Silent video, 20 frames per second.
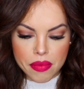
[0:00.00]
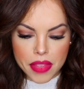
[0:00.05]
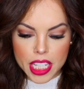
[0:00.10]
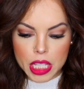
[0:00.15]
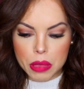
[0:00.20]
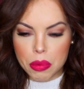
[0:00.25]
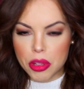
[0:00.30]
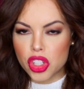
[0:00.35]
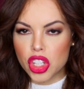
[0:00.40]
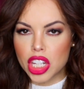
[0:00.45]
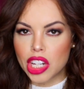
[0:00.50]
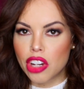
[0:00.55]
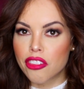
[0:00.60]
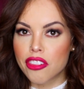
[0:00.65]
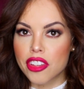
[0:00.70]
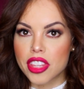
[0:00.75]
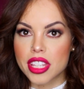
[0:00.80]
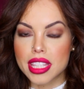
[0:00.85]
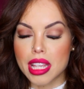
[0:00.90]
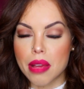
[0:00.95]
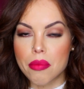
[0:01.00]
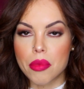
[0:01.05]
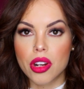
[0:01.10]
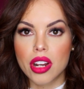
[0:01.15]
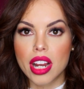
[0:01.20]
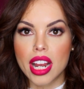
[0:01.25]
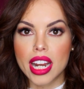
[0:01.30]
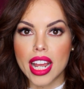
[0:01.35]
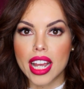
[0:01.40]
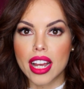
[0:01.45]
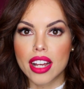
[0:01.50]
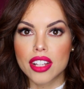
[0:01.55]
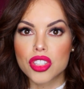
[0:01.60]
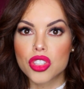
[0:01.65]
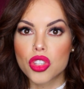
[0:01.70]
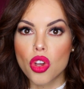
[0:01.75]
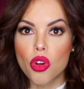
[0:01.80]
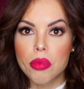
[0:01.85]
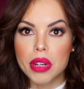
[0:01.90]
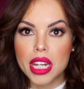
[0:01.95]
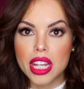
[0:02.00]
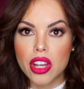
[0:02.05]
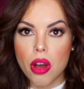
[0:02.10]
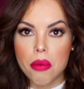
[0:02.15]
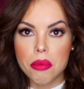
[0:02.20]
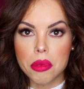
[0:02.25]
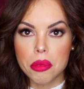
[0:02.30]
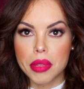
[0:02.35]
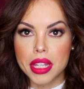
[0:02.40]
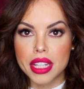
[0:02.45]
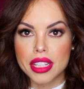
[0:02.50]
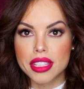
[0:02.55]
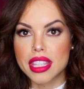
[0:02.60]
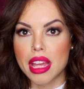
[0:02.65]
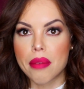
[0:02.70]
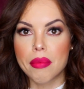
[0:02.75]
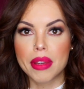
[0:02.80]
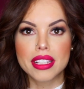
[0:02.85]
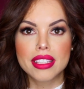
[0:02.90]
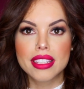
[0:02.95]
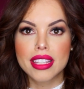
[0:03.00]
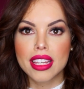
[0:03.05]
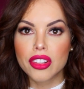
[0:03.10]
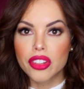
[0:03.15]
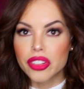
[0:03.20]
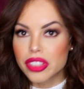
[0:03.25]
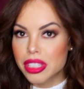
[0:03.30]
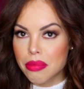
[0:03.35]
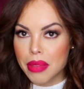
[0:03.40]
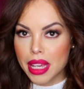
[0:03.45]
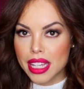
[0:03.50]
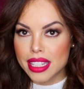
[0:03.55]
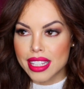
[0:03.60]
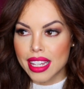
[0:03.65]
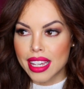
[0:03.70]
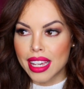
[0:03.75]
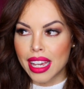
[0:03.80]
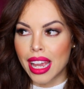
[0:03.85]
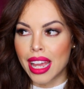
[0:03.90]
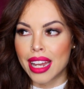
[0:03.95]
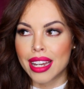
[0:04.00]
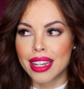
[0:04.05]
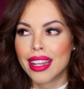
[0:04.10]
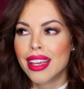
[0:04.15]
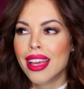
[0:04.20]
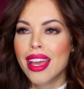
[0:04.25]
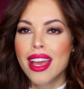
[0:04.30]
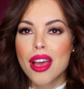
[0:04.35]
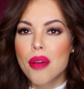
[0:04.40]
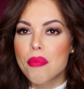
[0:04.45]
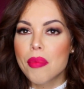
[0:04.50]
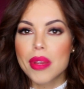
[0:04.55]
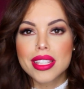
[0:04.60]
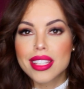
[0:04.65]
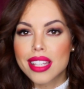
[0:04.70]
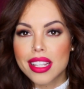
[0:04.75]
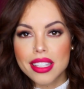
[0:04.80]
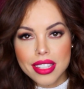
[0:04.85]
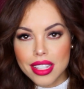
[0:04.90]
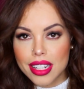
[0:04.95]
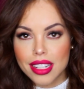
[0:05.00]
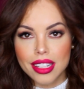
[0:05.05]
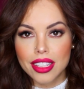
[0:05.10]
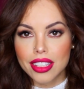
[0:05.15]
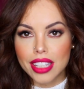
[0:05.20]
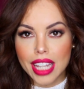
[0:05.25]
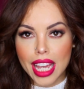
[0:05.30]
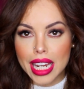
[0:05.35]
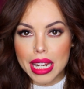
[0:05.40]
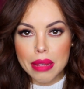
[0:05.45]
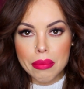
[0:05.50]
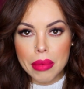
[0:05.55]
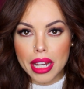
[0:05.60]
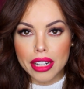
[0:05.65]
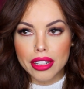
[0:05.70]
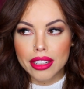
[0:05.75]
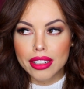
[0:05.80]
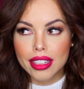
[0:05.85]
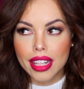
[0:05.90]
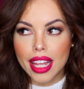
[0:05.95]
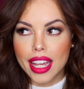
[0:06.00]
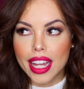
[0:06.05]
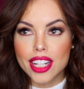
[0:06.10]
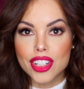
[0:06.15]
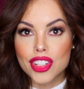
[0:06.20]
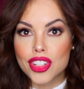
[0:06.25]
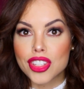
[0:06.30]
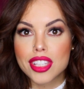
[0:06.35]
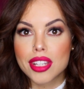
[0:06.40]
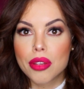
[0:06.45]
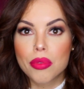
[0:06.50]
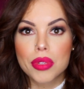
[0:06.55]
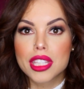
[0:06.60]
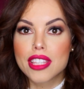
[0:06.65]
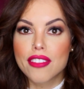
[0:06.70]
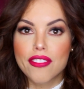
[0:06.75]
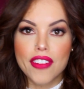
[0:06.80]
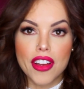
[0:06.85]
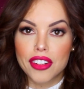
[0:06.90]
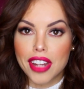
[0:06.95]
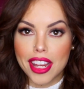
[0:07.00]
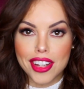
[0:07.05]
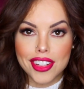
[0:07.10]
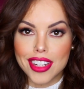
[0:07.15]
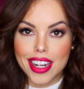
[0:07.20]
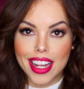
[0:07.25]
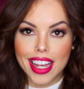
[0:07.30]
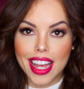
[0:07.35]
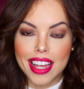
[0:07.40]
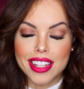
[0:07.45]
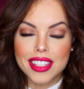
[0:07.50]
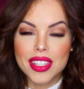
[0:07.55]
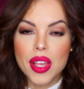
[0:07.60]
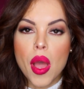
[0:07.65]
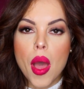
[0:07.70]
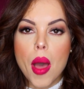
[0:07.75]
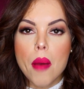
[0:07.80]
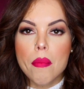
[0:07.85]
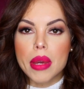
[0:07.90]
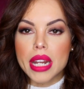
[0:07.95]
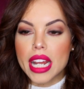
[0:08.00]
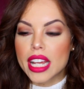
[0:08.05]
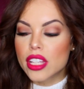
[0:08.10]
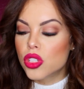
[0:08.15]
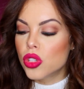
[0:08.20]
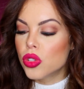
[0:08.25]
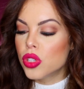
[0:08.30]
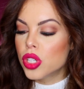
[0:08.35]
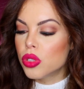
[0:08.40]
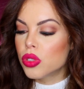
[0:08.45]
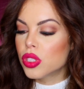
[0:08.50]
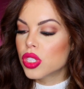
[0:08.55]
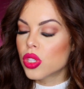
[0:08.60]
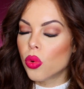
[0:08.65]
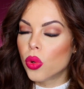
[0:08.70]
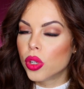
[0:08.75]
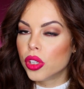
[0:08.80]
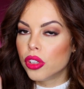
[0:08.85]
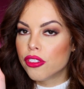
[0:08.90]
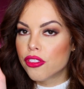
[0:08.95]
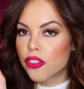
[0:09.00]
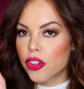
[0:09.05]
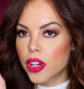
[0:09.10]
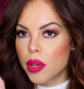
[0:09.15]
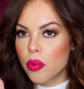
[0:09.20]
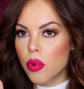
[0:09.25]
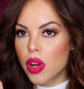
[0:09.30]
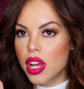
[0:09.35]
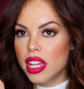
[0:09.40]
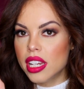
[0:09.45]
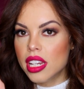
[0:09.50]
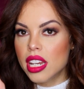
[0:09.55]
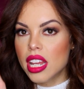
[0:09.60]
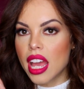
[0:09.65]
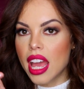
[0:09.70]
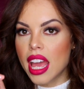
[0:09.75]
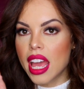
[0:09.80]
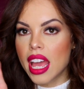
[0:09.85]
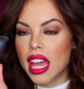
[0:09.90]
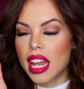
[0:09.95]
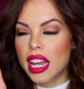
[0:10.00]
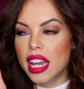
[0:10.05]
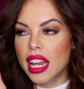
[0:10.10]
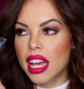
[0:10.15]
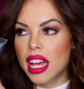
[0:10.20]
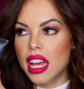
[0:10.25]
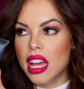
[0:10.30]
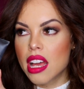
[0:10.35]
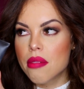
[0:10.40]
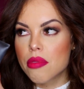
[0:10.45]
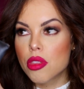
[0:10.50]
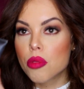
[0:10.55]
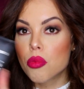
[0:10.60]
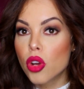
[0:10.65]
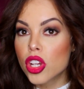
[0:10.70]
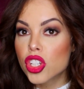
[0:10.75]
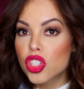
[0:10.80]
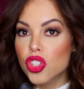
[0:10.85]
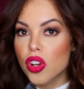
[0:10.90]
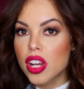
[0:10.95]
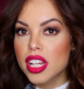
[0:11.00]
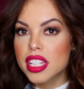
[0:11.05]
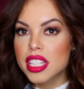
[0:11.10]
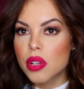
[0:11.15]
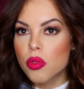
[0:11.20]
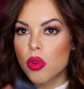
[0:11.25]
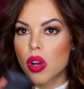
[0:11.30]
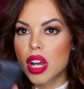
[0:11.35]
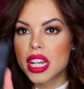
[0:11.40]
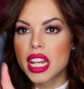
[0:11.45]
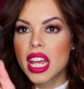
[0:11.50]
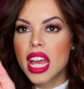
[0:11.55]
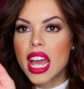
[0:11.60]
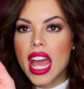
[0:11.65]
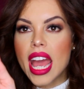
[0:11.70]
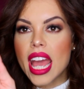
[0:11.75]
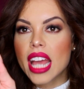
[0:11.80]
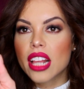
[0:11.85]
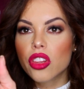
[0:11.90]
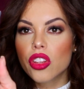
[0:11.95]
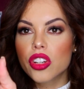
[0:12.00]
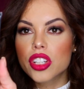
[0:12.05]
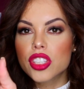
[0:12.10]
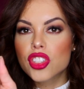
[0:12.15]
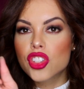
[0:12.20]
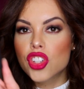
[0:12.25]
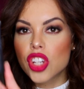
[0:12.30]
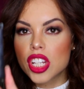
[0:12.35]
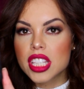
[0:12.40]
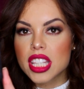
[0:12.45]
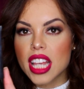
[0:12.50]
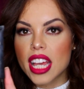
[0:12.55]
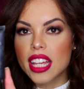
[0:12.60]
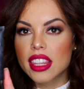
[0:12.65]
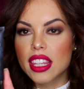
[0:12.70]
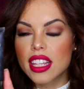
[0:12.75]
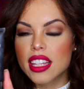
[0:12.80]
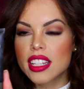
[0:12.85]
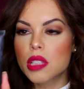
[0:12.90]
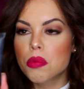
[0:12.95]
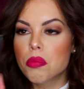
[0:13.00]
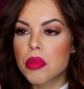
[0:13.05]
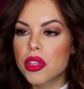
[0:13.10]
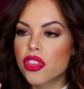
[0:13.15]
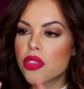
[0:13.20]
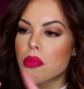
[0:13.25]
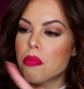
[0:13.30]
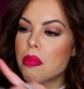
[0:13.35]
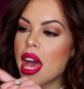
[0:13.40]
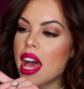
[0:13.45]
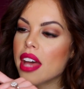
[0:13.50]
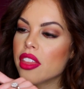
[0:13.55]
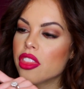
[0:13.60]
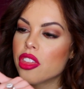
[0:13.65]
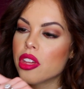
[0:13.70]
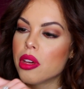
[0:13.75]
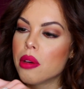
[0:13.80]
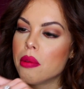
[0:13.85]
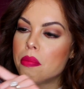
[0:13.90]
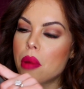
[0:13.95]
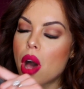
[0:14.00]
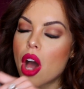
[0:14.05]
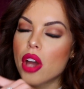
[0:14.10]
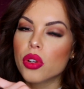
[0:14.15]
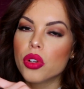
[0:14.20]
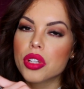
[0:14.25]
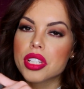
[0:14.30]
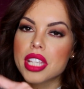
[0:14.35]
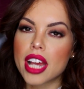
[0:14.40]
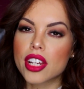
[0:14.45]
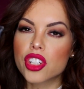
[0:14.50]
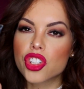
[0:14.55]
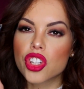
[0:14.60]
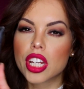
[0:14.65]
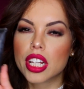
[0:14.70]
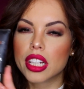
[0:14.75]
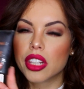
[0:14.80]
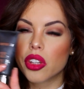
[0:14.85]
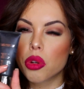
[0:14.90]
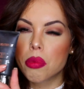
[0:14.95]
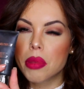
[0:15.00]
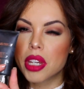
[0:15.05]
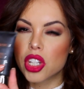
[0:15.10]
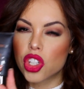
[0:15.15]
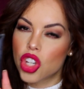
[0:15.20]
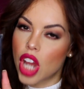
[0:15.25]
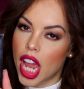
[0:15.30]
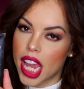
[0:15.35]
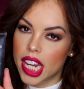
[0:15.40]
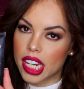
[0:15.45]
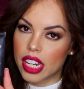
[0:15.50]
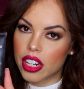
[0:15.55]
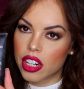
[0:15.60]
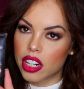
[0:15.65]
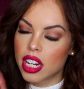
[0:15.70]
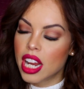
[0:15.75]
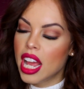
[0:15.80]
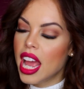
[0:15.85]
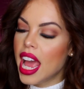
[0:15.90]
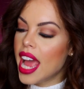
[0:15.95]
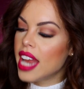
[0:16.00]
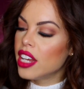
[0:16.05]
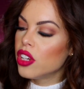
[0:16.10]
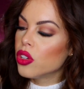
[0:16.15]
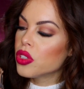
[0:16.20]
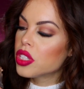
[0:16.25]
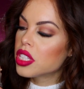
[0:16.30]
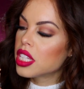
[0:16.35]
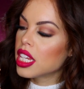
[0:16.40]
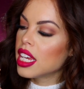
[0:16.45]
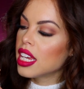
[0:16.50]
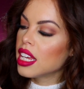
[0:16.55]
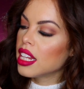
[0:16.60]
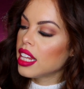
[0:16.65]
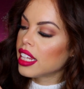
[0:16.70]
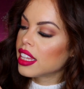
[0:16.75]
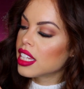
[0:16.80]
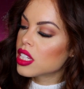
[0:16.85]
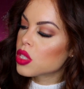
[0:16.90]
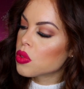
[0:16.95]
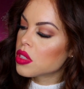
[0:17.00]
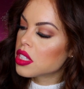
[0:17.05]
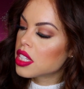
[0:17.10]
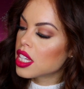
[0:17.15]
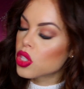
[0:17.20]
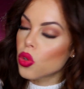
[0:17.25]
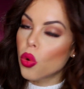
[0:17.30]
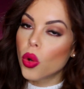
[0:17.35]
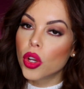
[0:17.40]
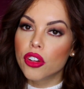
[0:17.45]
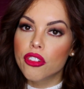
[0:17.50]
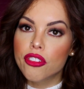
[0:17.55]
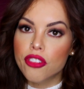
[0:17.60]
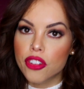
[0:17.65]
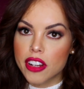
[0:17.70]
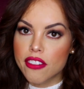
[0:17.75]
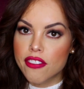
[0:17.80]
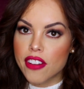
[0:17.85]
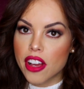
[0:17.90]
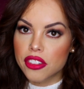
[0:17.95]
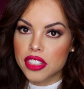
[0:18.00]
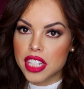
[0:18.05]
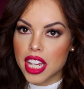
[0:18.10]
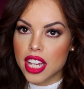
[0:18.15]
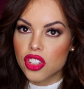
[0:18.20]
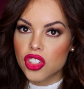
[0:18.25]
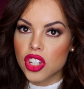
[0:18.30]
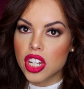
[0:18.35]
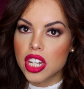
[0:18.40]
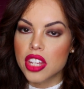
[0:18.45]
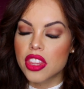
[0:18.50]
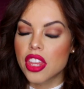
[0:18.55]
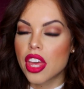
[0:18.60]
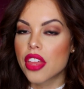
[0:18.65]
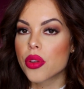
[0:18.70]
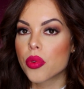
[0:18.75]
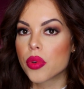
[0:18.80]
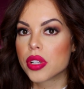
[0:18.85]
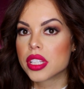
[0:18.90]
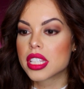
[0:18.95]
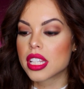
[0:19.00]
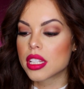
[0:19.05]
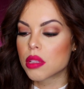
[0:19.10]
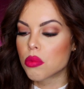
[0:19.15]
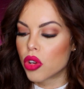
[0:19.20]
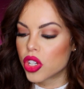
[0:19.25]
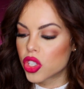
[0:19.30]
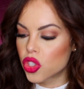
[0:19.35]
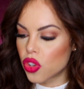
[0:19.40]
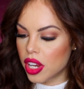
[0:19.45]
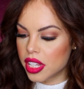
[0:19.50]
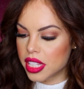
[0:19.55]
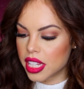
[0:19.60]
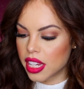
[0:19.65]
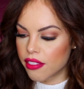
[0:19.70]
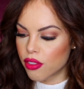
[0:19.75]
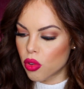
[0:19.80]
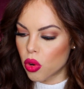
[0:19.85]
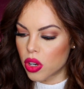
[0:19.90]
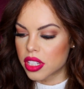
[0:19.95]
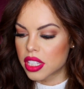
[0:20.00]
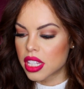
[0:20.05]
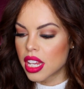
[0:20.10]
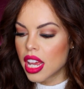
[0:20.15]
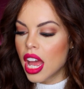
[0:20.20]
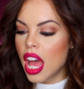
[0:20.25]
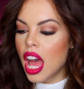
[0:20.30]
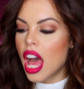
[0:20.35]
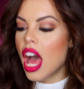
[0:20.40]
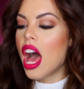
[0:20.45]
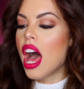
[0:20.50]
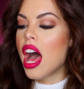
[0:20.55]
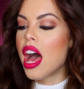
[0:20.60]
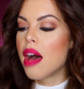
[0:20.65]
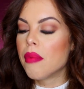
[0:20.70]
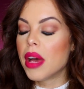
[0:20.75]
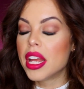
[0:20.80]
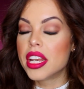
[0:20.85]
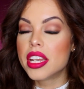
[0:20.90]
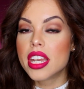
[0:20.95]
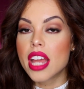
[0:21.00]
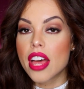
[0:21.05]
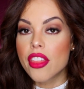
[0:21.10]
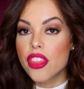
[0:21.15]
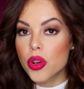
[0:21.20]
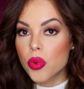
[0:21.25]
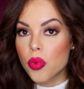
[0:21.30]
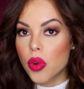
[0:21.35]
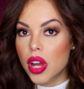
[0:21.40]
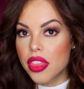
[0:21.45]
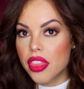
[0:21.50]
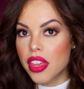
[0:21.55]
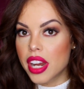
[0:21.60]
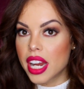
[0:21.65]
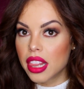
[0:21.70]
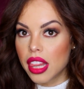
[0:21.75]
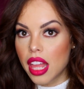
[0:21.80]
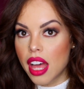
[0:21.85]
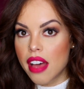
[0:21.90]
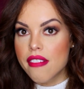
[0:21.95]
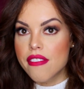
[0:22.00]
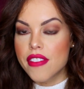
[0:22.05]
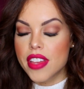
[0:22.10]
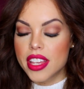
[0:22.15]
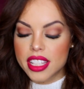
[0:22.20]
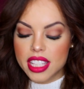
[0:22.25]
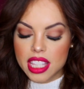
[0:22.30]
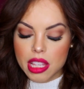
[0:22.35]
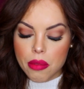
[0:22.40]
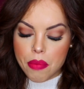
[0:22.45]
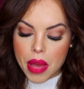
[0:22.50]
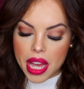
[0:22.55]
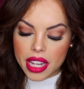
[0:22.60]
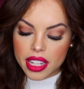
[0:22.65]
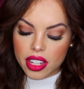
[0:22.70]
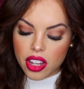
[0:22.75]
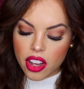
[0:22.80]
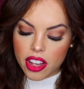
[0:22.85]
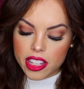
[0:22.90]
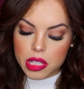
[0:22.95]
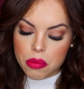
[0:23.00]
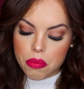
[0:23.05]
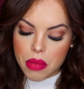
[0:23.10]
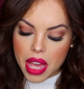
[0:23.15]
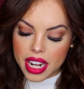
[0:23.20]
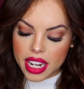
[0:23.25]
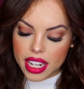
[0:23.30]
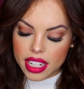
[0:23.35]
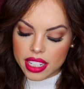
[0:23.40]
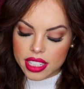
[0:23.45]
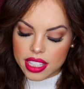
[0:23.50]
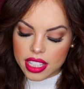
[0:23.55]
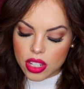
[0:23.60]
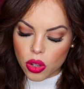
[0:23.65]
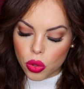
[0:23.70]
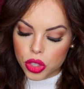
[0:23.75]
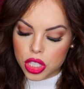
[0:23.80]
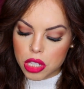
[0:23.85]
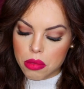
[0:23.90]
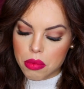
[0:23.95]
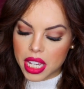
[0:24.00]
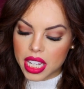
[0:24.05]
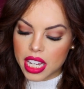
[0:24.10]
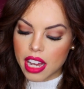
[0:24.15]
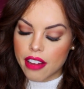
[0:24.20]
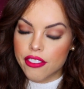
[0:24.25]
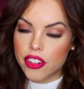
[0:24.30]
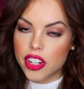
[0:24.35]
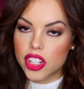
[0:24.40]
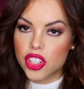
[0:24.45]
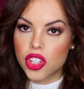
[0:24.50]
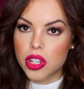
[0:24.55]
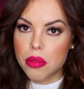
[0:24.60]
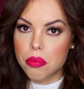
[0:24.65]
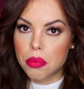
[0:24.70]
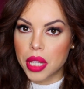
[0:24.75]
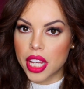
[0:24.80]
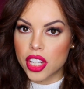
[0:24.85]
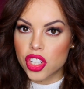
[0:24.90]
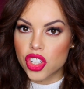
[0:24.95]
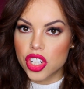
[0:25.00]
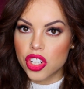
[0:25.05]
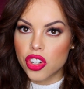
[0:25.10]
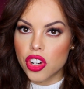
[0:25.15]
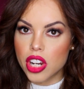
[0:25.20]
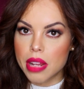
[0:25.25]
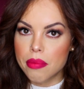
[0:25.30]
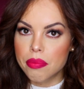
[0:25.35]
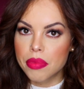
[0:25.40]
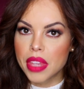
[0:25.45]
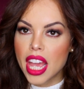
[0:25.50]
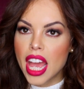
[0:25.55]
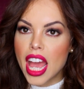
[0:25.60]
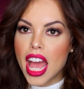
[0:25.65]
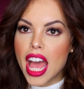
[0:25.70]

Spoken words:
especially over the summer, and I got so many compliments that my skin looked amazing, and my skin didn't look any better. Like it was the foundation, I guess. But I do use the oil-free one, and the moisturizing one, it looks just like this, but the bottle is actually a little bit shinier. And you'll see, like this one says oil-free foundation, and the other one says moisturizing, of course. Another one that I love is the Becca Cosmetics Ultimate Coverage Complexion Cream.